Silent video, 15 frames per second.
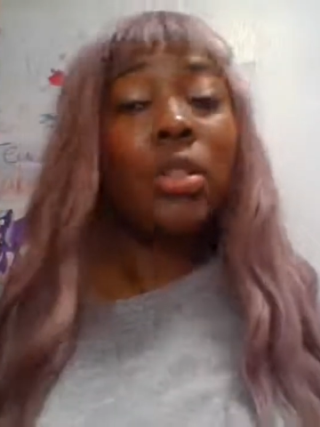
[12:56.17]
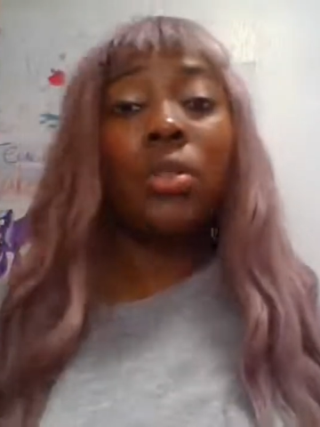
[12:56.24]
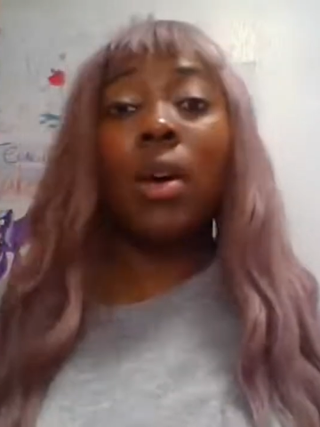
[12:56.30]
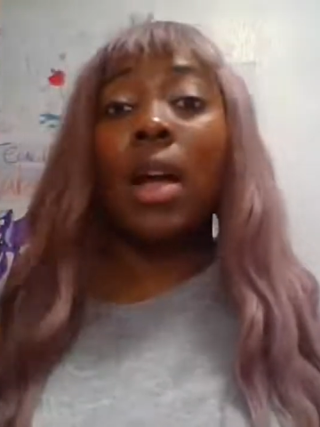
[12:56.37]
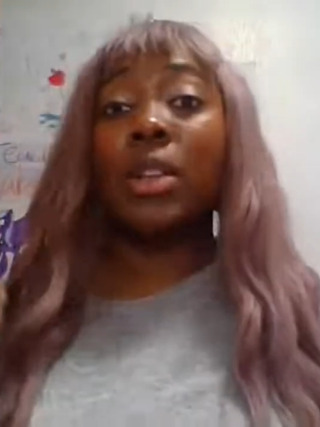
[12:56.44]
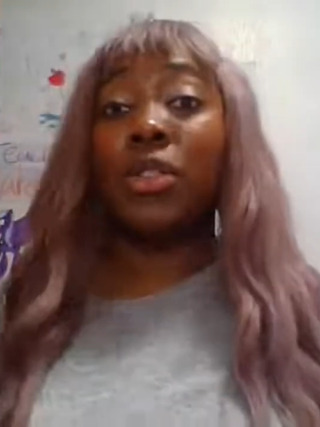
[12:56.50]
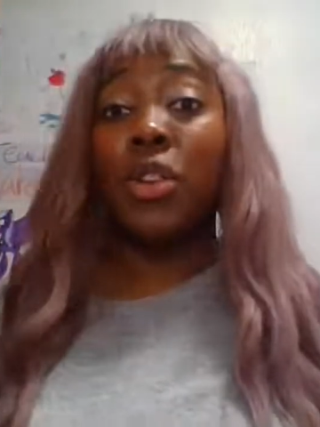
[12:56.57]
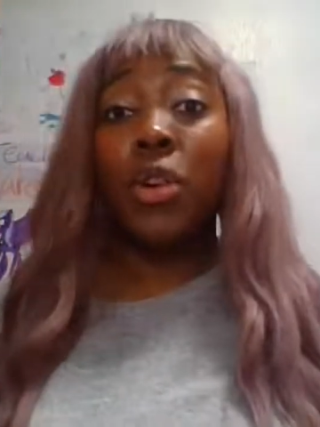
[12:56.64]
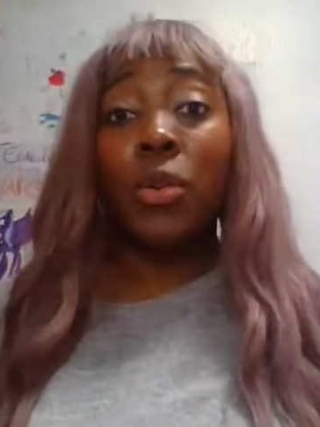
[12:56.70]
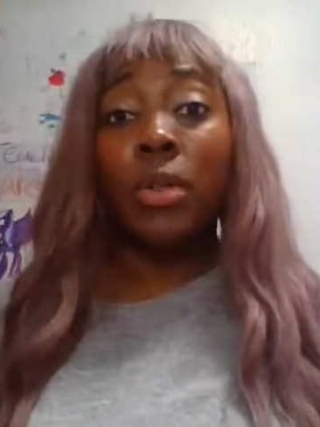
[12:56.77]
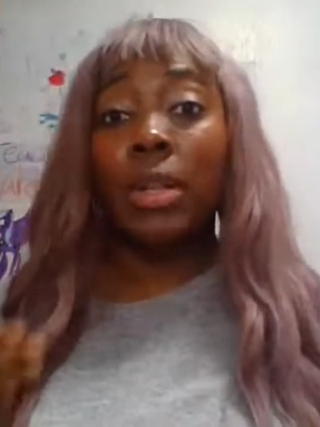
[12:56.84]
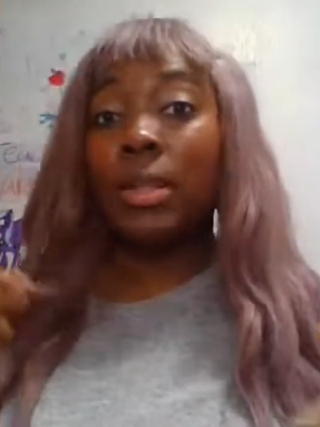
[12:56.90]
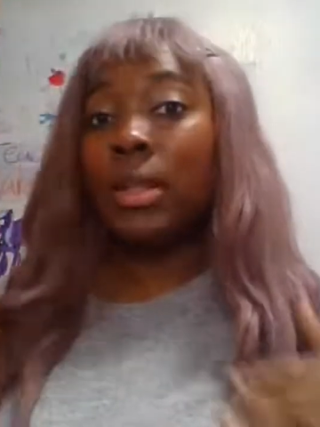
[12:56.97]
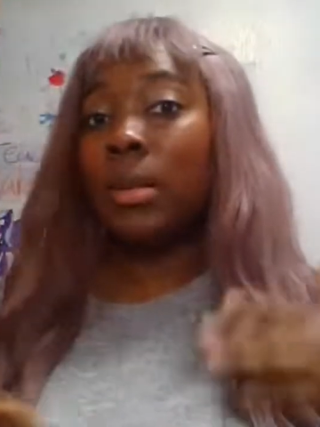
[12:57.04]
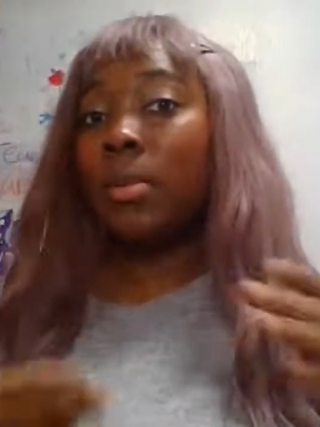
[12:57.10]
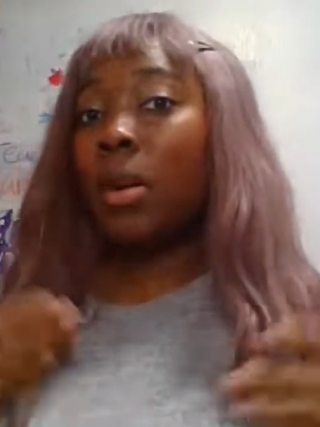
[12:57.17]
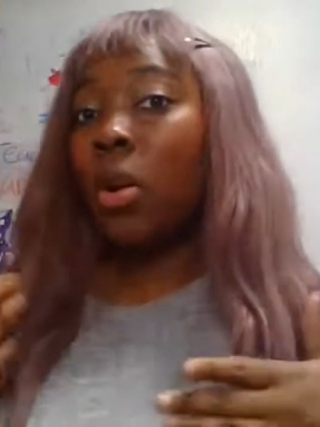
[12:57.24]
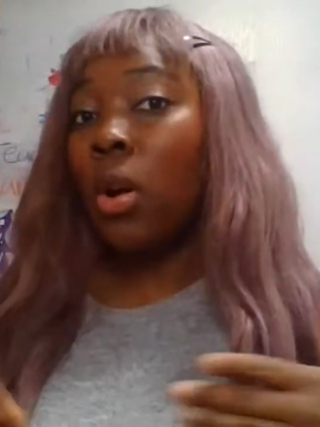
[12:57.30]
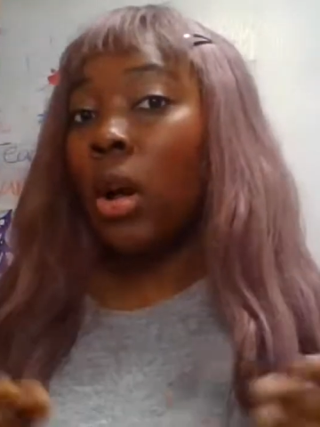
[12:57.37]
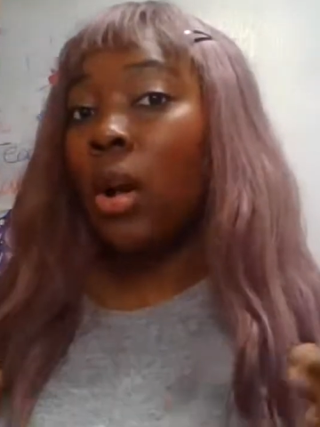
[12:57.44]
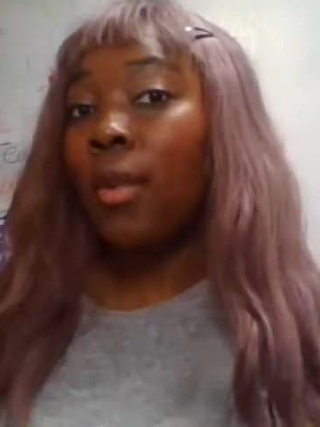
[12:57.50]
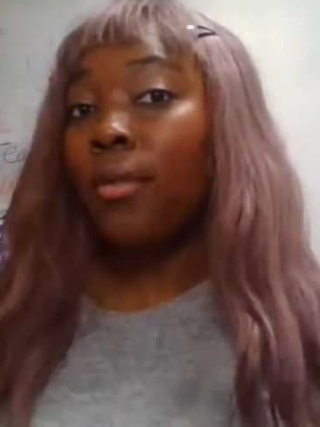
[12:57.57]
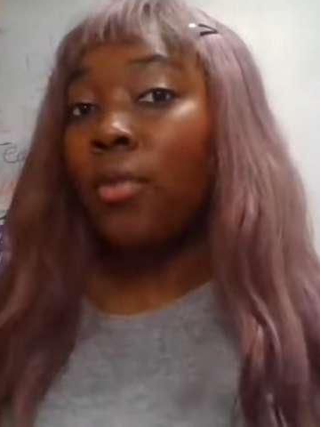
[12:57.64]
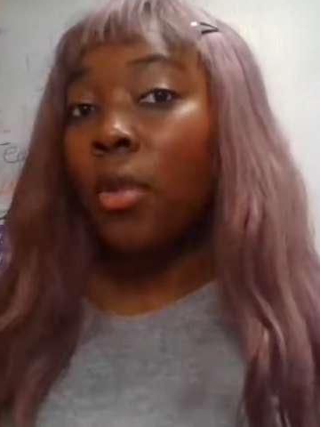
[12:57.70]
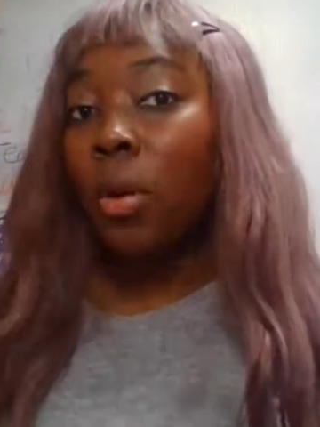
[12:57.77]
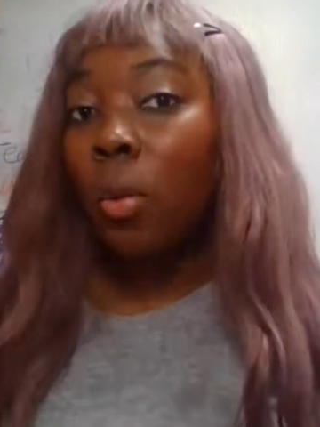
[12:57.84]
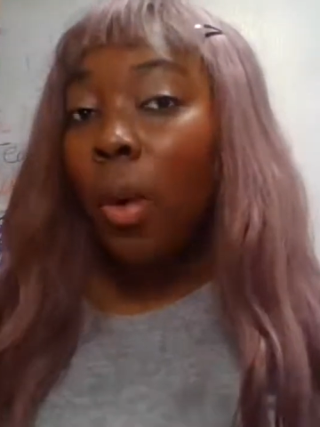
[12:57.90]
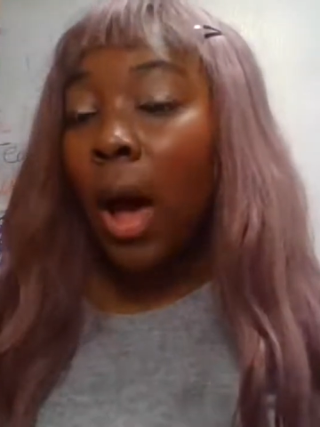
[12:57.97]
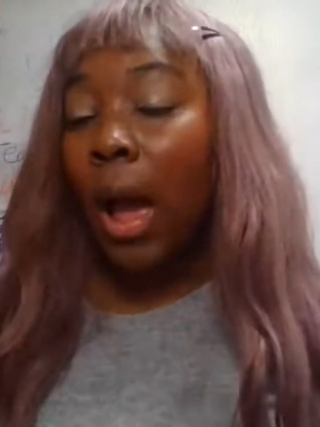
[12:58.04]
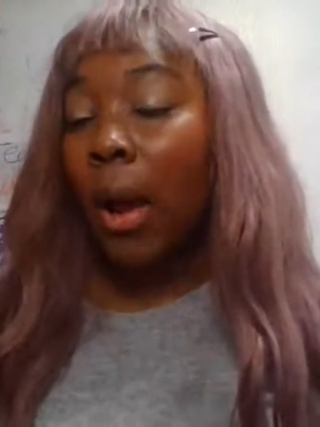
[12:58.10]
So I knew this has been going on for
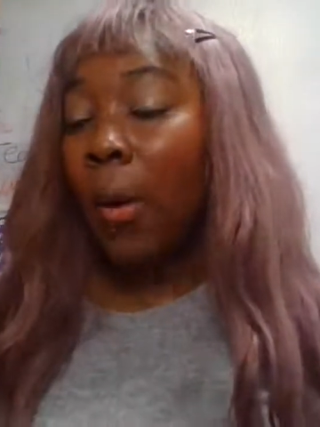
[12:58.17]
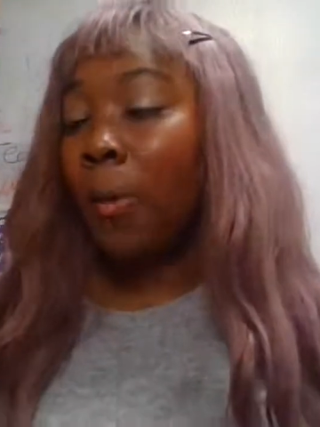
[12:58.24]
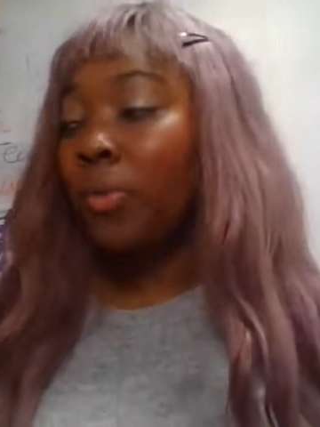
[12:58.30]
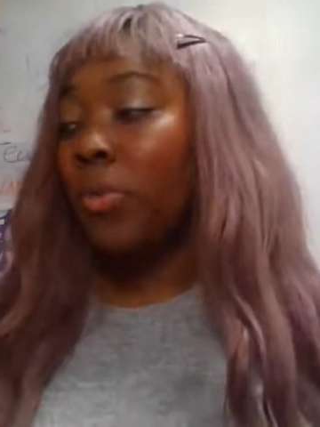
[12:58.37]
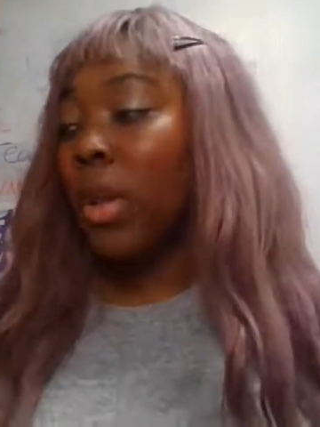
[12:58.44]
a while.